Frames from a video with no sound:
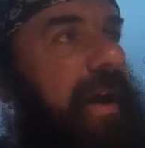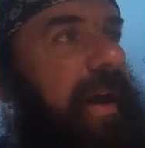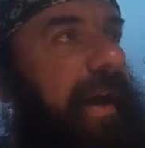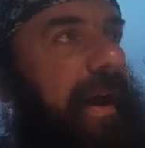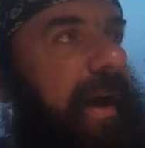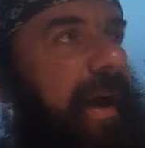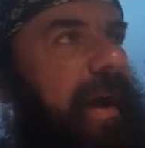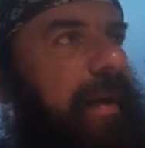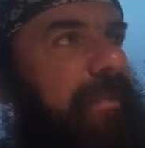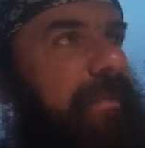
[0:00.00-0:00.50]

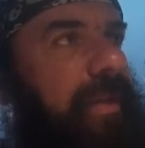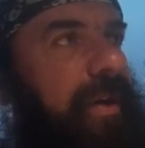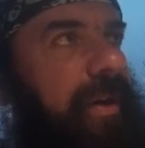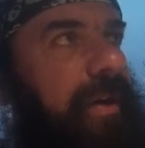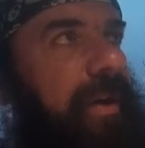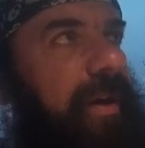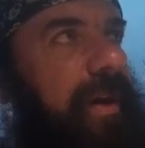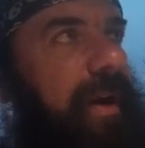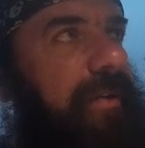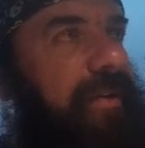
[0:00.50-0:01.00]
I've
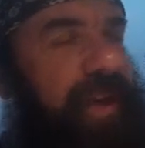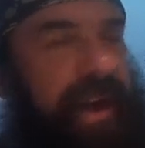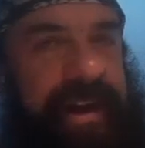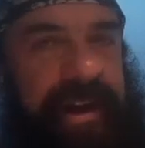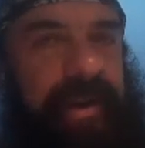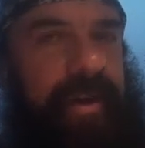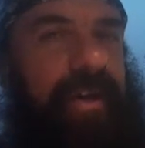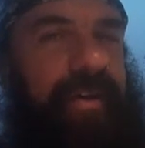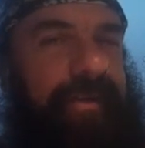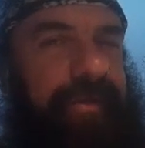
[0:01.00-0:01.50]
tied a
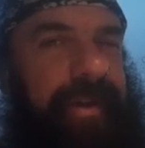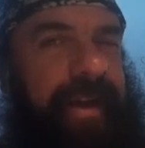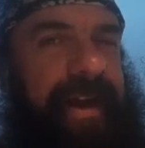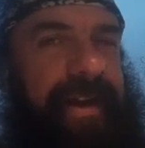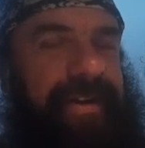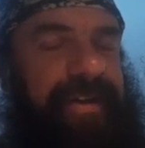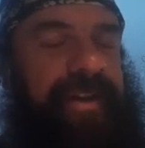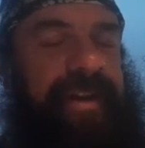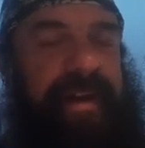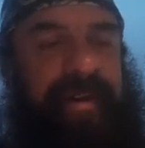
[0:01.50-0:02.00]
lot of
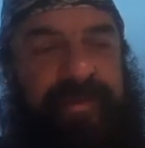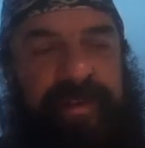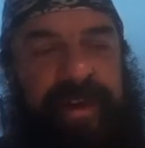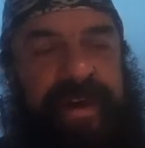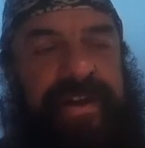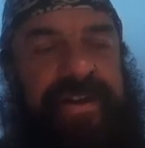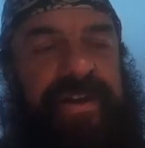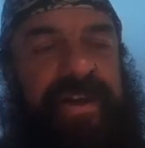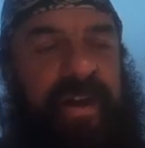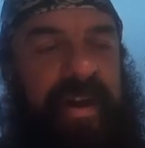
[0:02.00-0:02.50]
flies on that
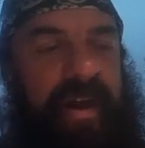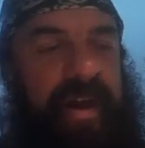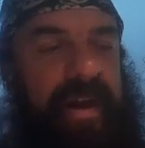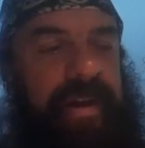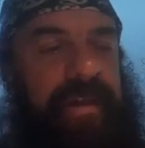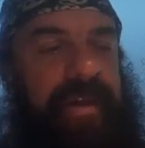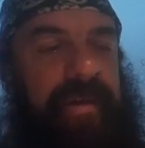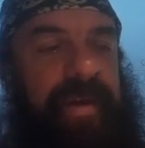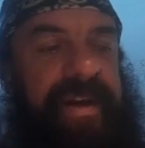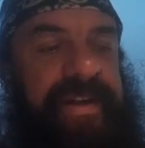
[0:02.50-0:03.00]
vise.
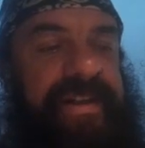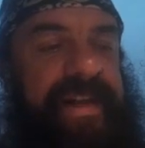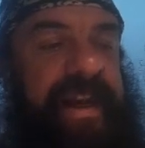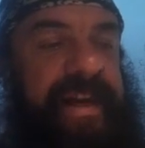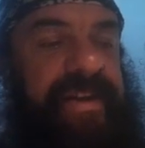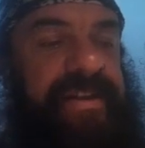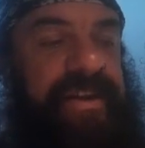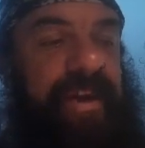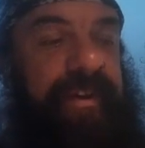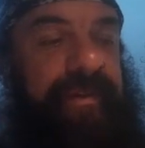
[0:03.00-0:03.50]
The Renzetti
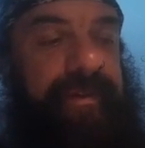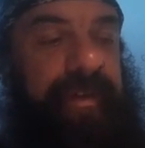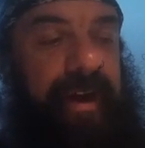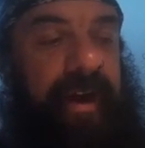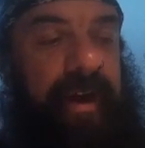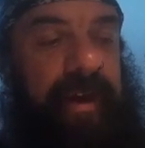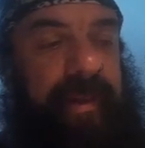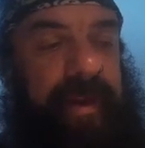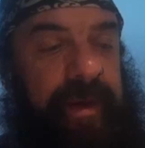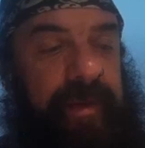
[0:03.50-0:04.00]
so
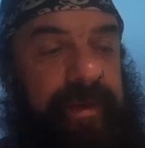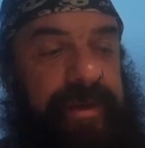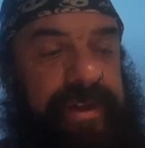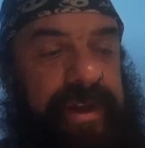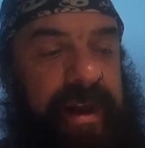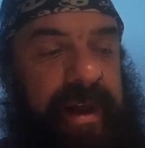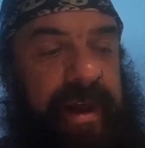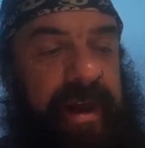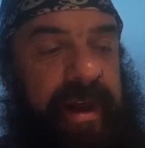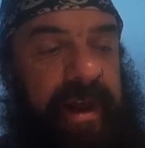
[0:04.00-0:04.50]
far, there was
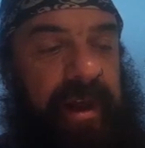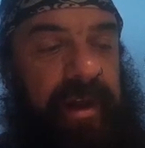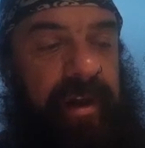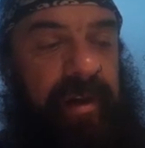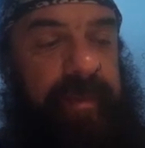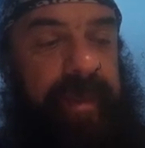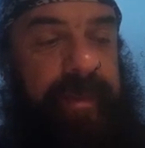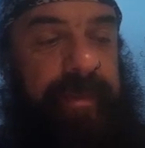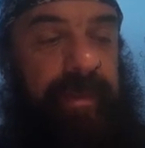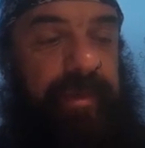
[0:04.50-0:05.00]
a lot of
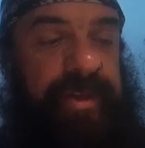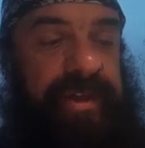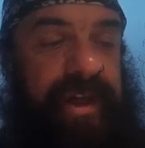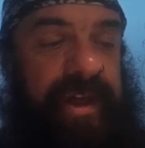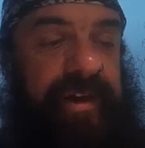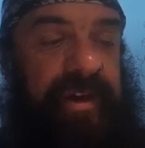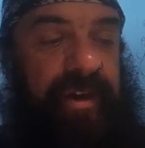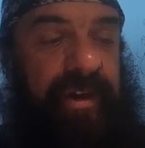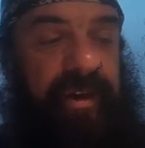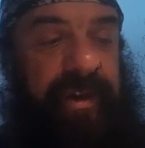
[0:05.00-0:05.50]
people were
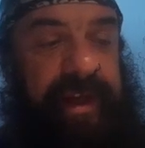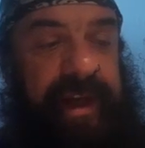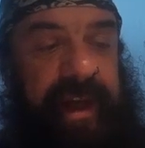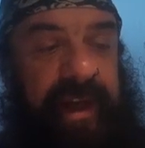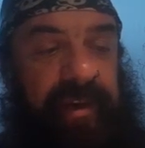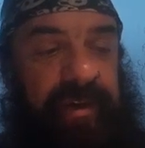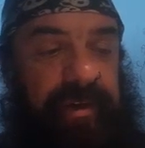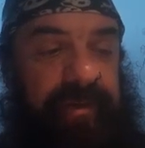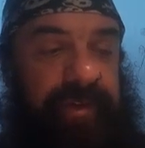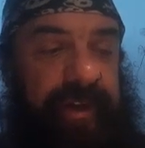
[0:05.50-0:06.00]
saying, oh yeah,
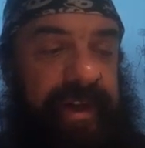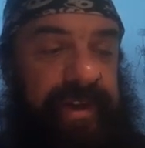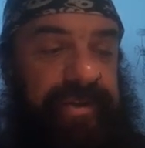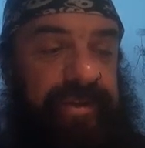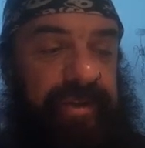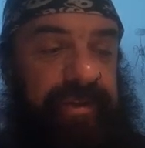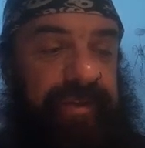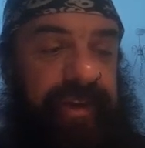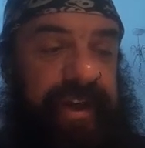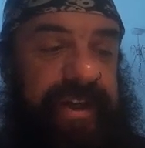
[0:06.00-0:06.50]
good vise,
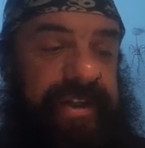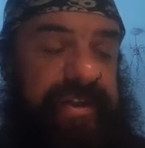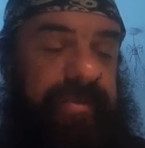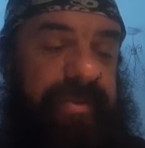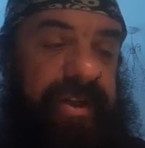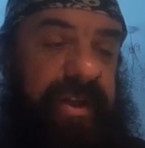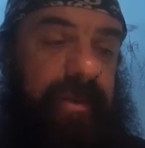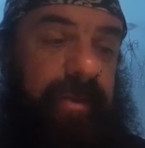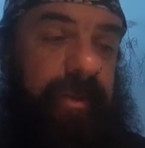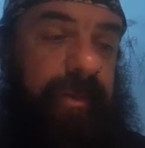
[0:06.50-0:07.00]
good vise. Some
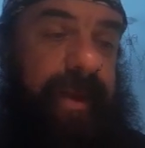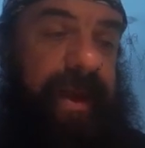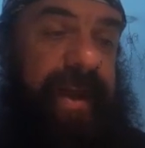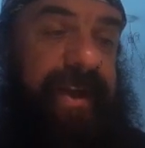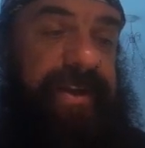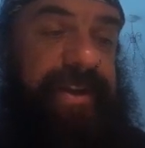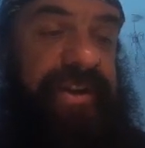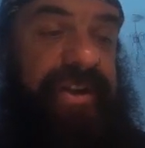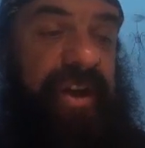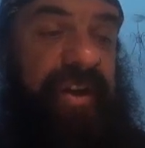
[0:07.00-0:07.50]
saying we're bad.
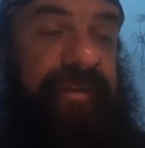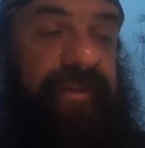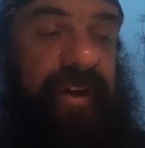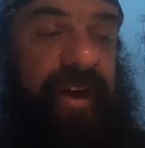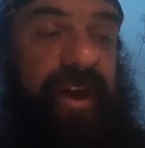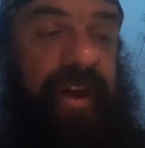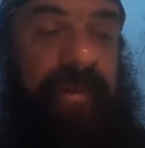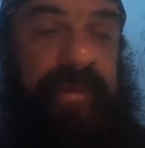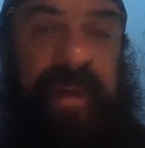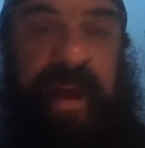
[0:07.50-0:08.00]
So
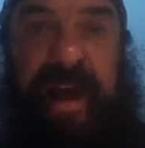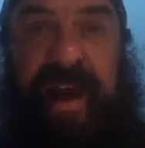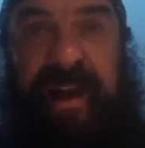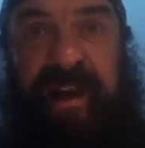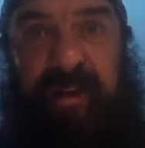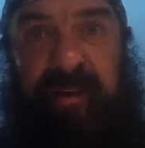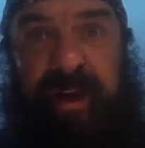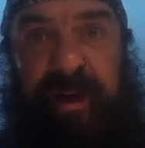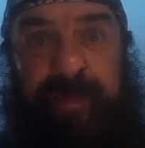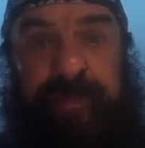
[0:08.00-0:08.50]
far, I
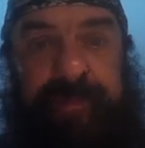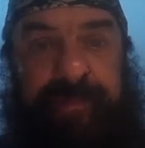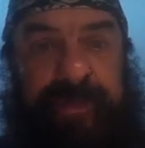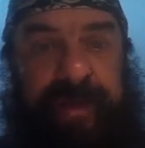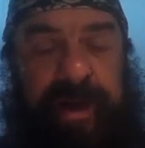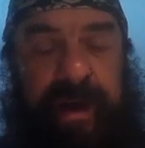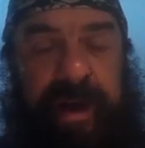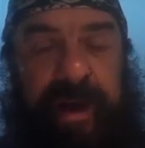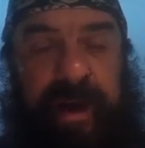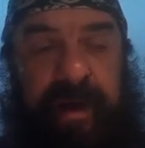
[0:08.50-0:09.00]
love it.
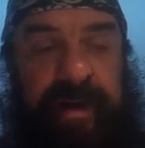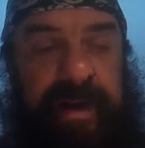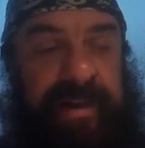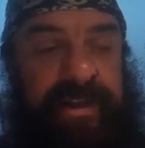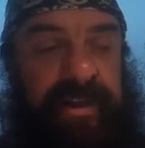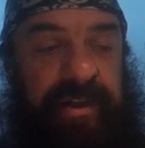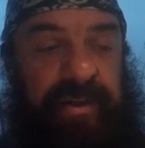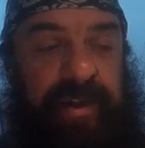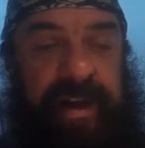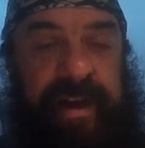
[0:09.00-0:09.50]

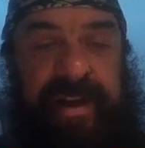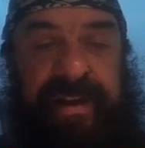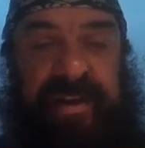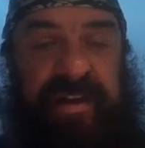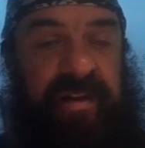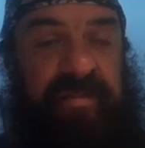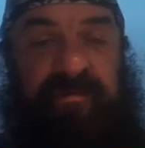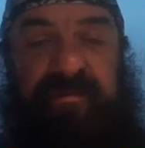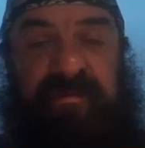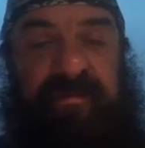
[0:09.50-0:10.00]
It's
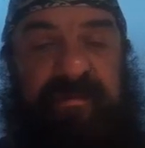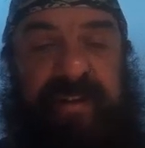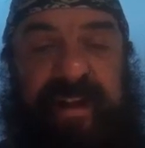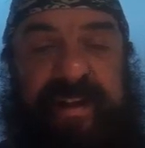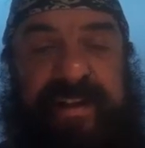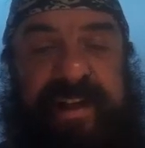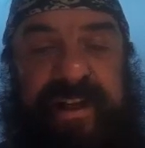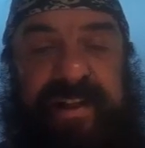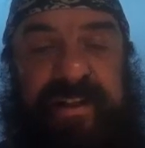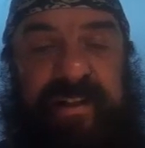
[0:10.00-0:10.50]
a
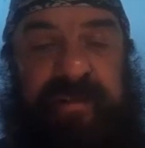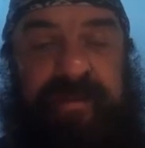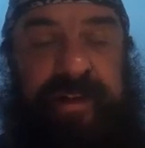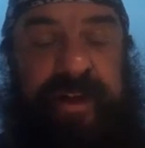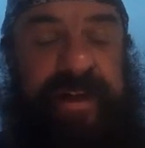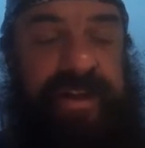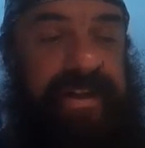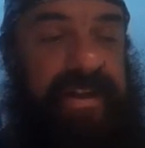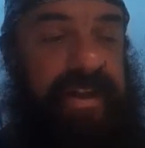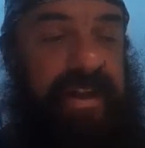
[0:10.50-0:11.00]
fantastic
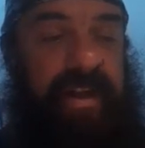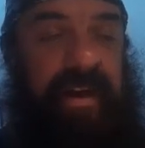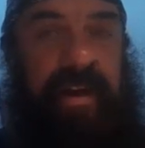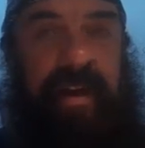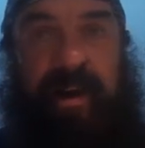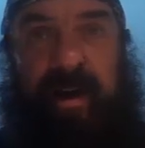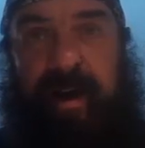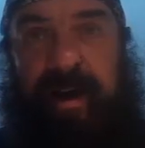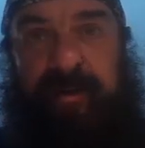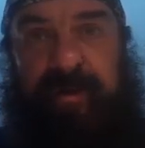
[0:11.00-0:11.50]
vise.
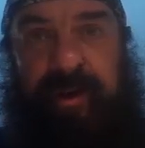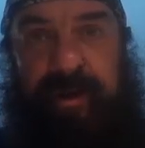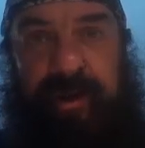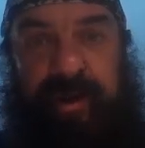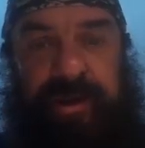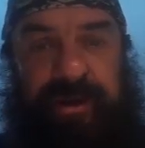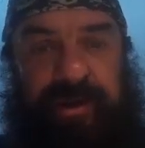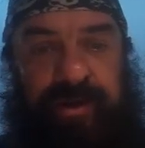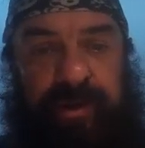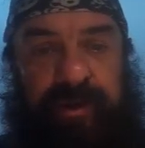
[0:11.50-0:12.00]
I have no
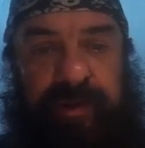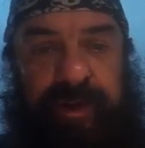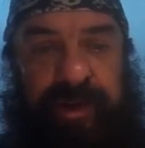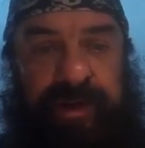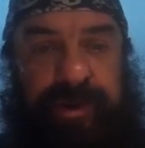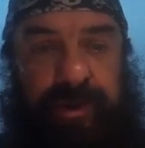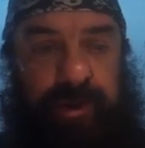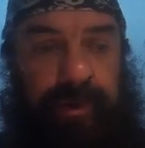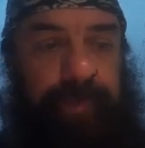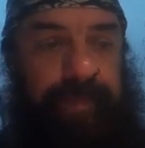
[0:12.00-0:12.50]
issues with it
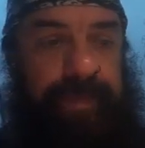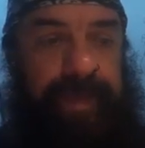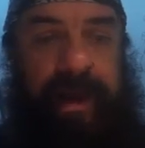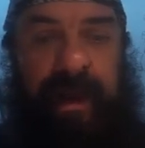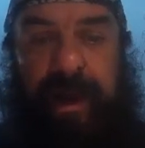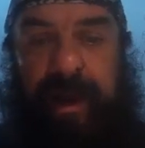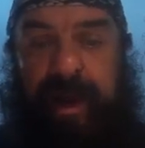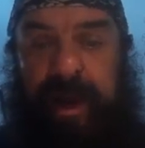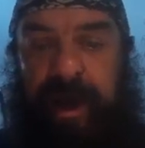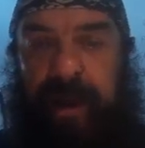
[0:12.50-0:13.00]
at all.
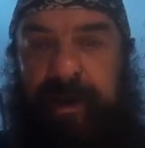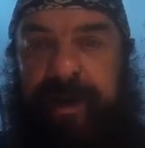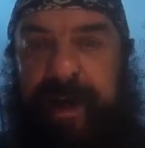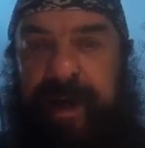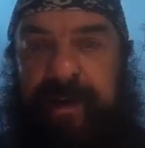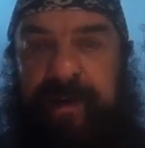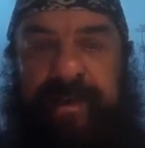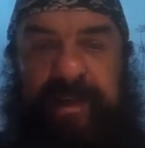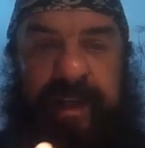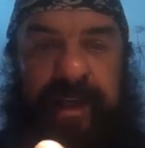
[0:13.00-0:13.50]

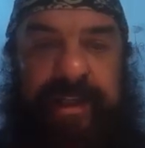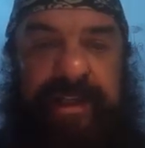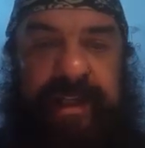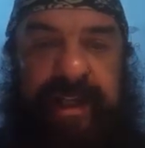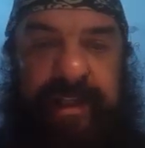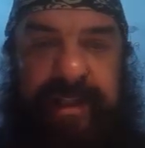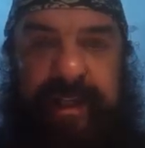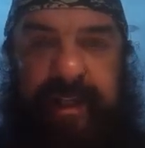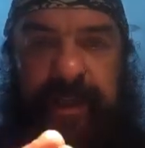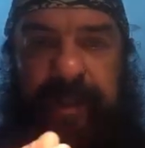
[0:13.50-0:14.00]
Okay, so let's
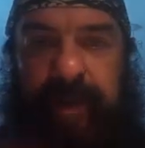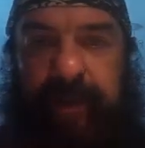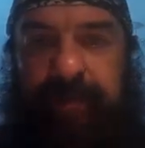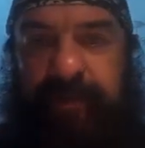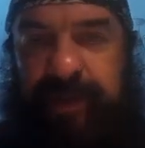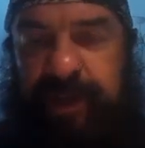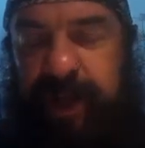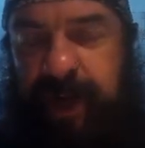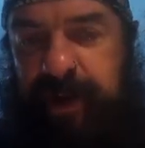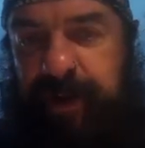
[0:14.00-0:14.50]
get to the
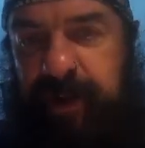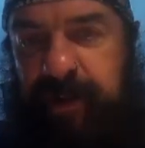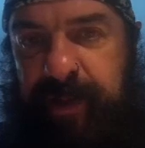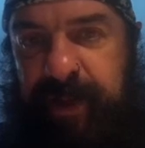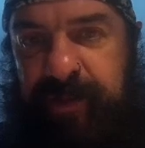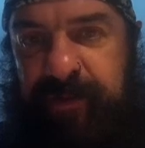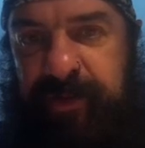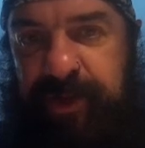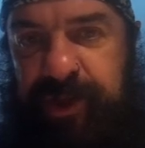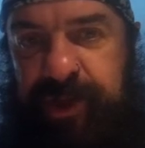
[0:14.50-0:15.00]
tying of the
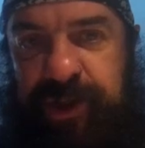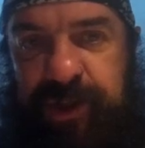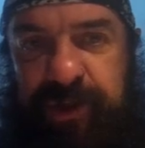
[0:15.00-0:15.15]
baitfish.